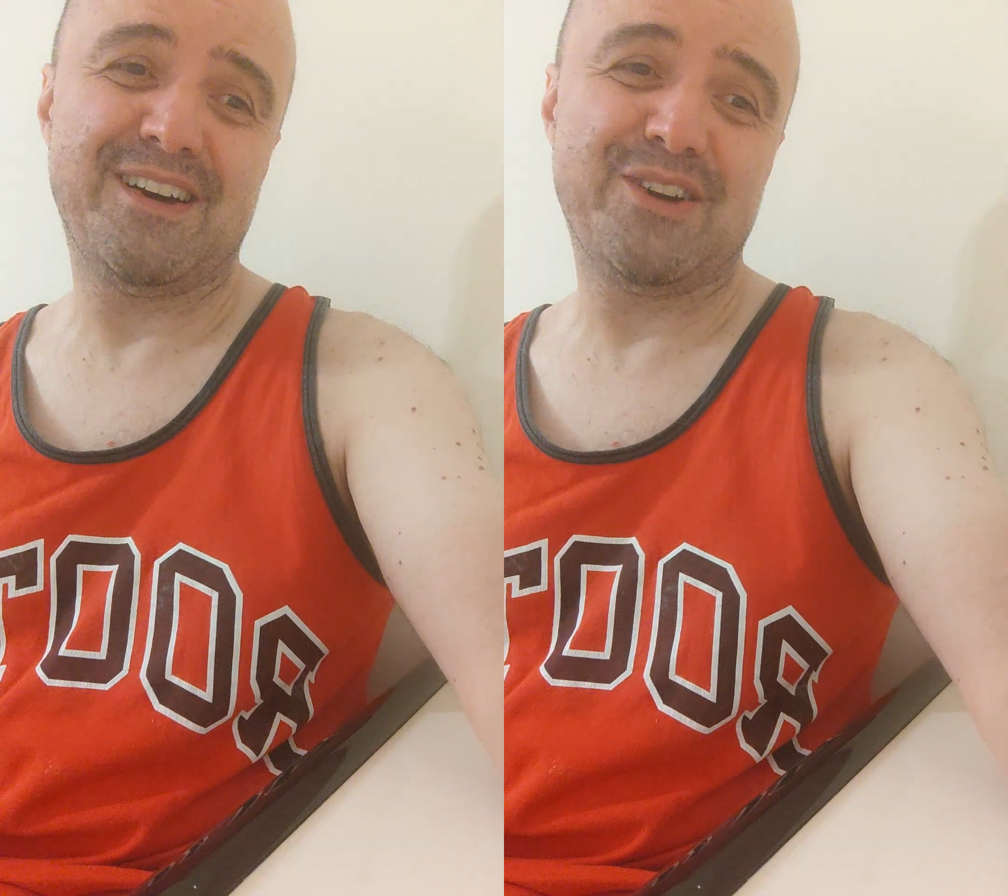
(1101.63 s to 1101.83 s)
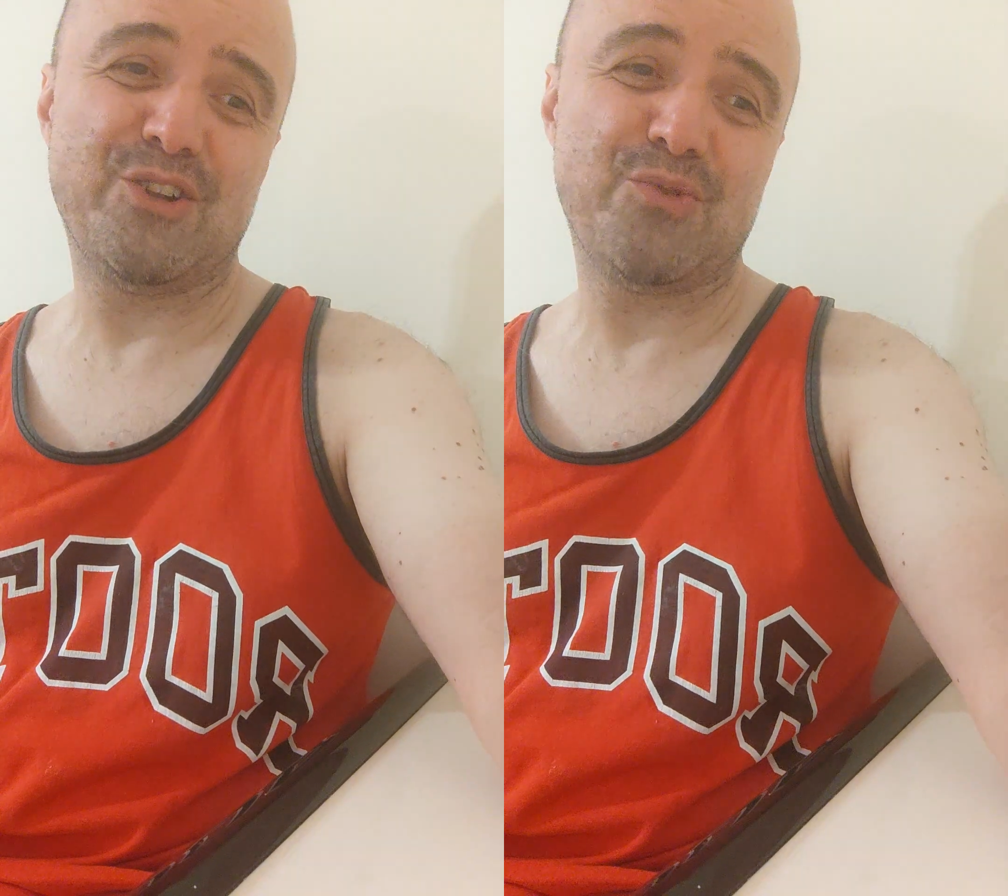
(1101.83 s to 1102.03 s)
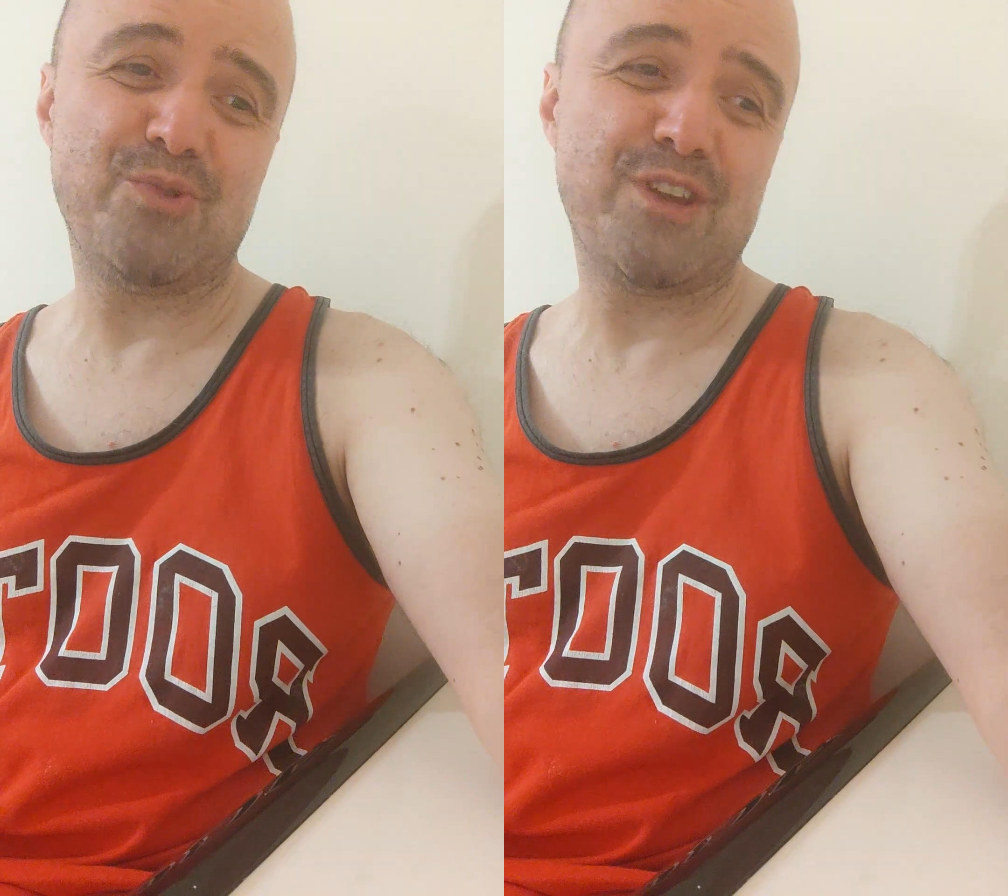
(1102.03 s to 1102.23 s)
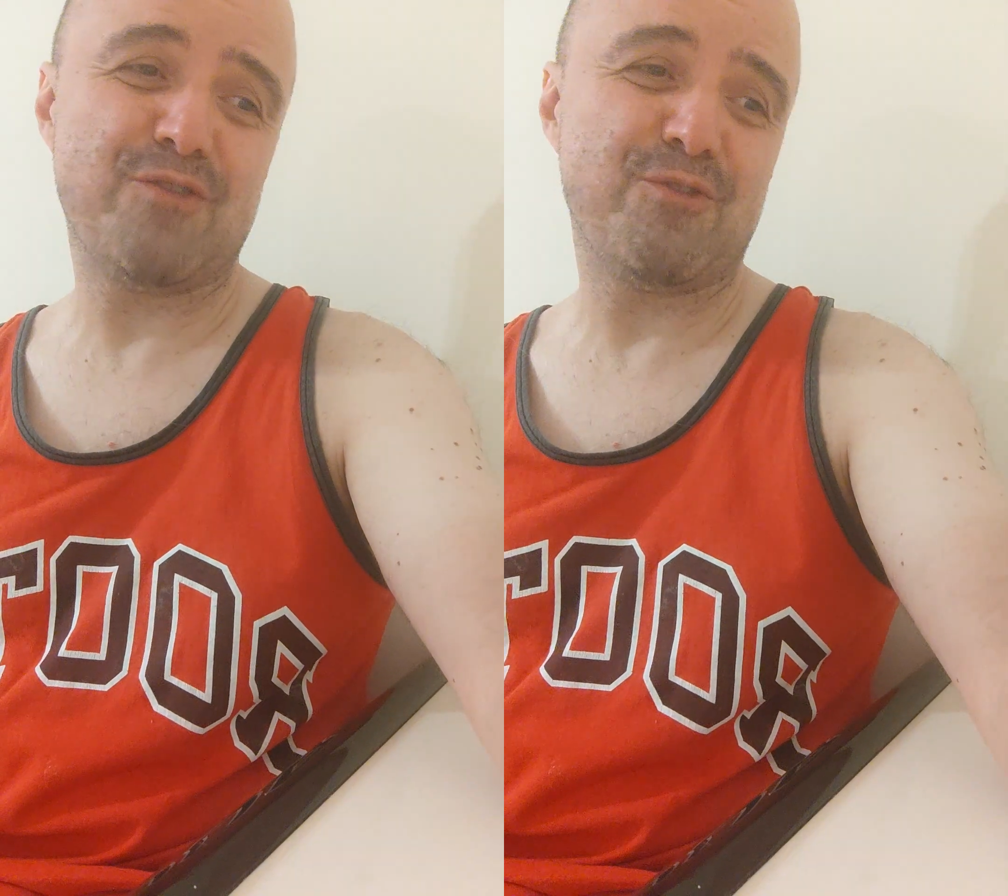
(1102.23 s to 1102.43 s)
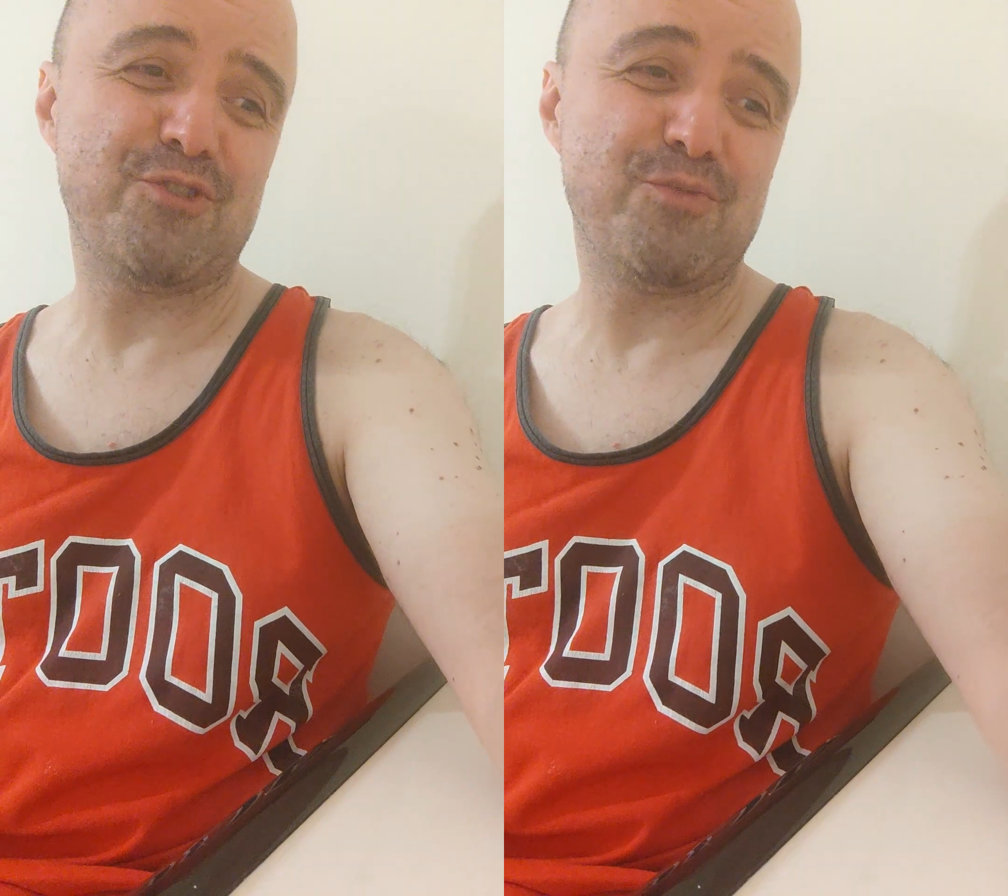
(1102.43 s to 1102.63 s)
another
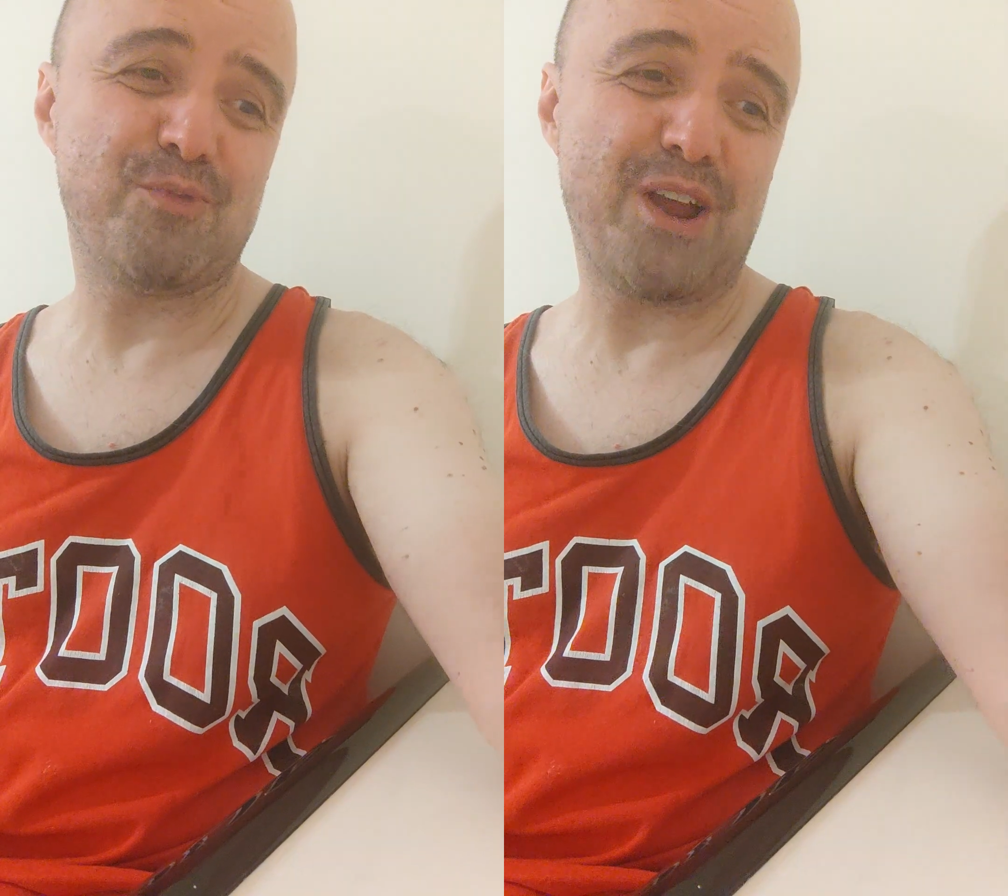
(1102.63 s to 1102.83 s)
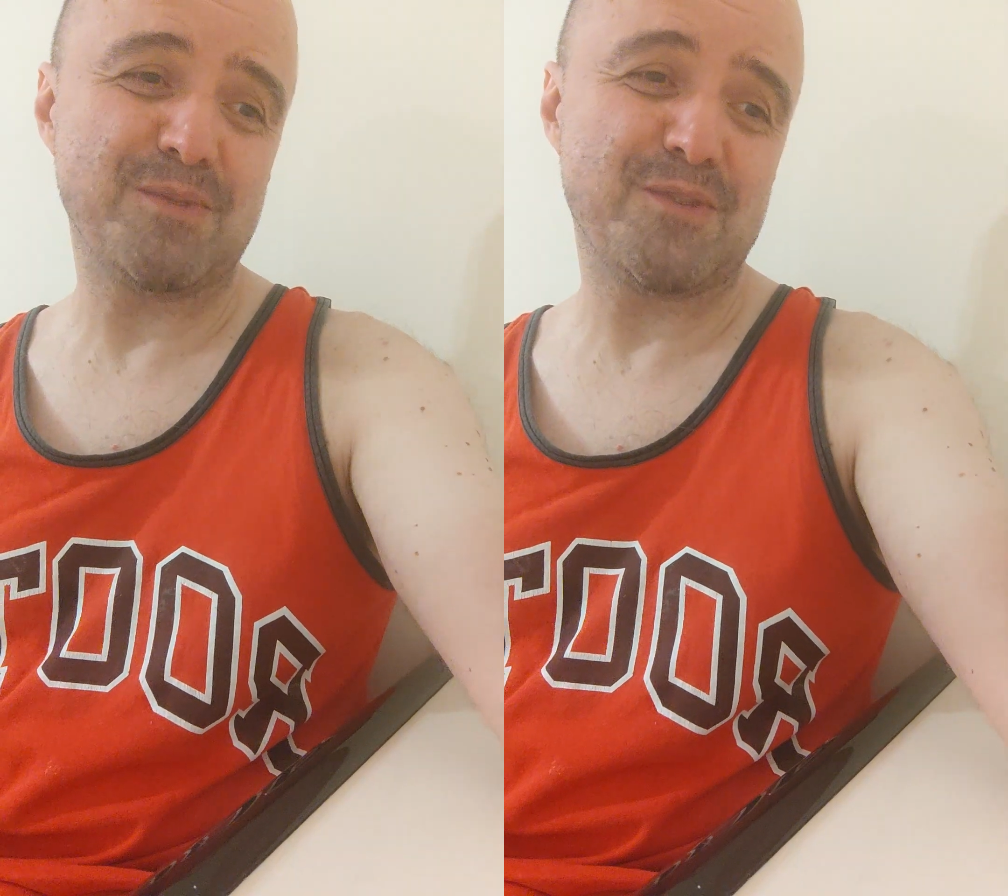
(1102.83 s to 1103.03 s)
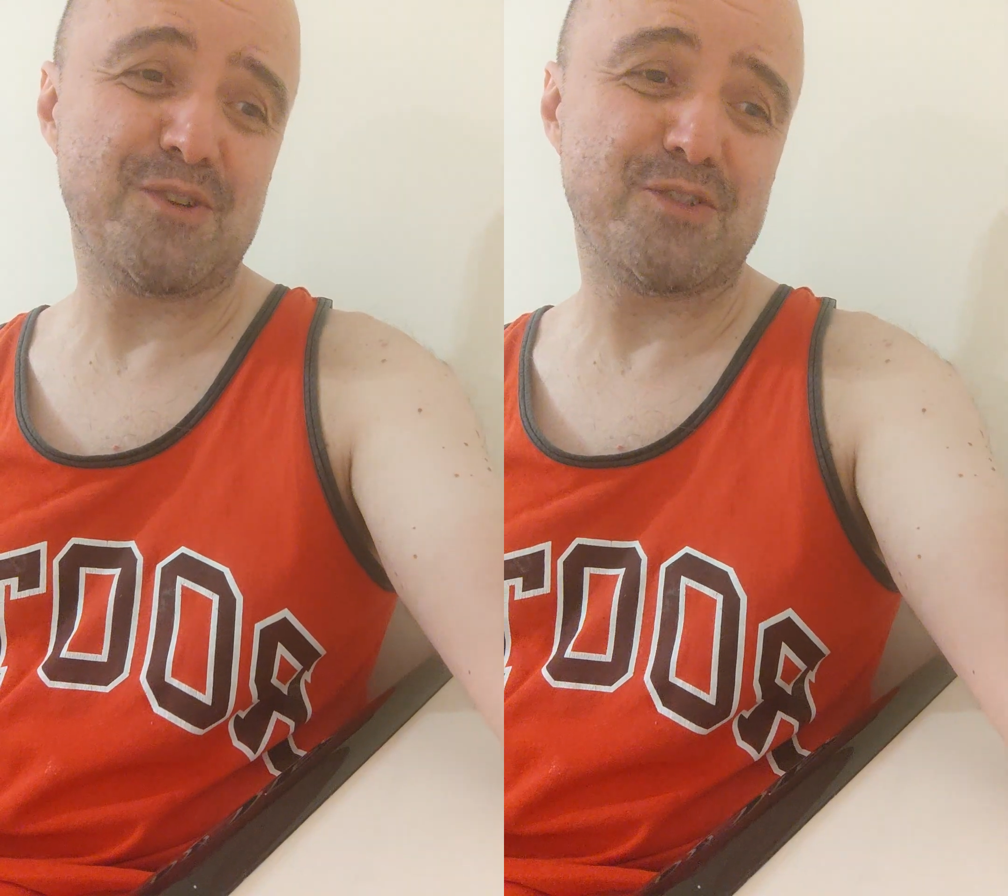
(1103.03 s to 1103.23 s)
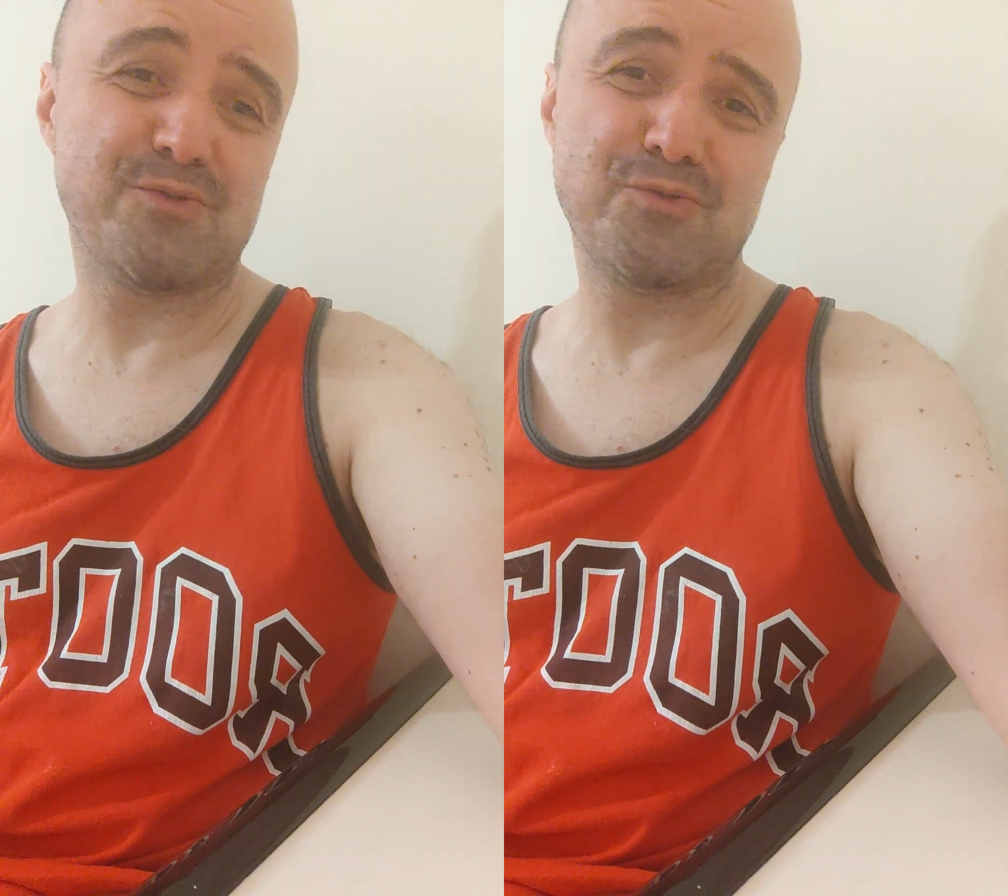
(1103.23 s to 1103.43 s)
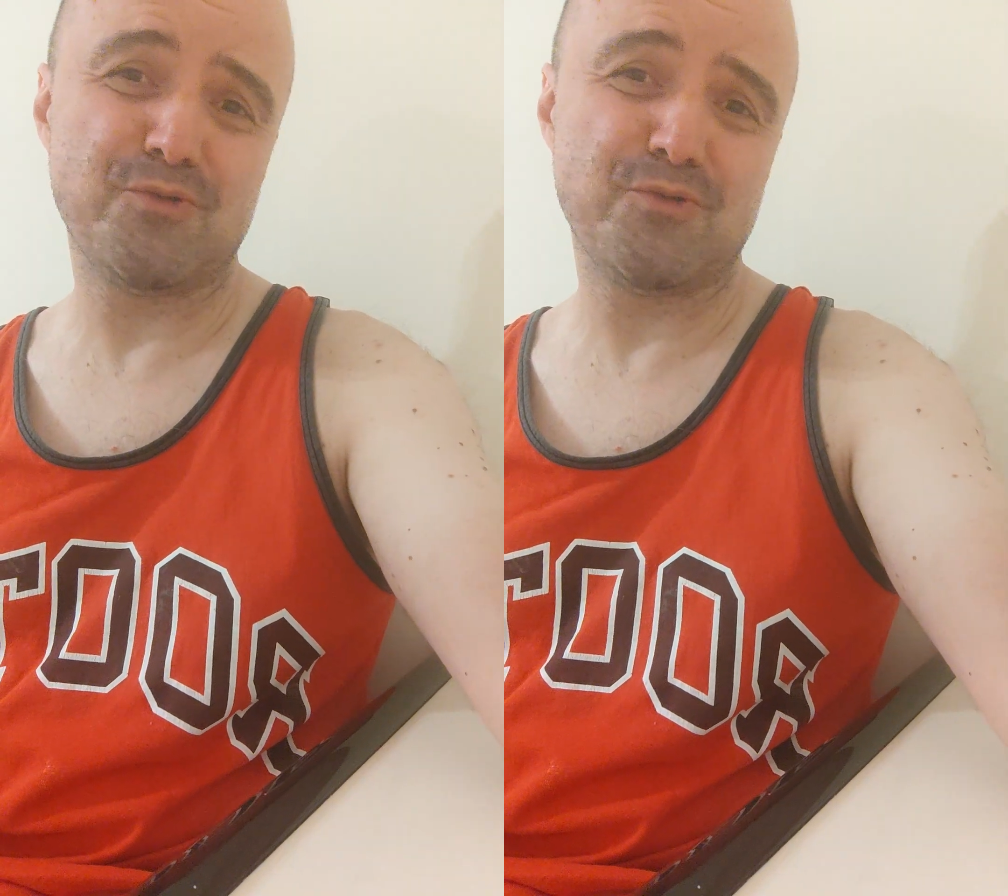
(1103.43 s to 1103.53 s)
reading for you, perhaps very soon.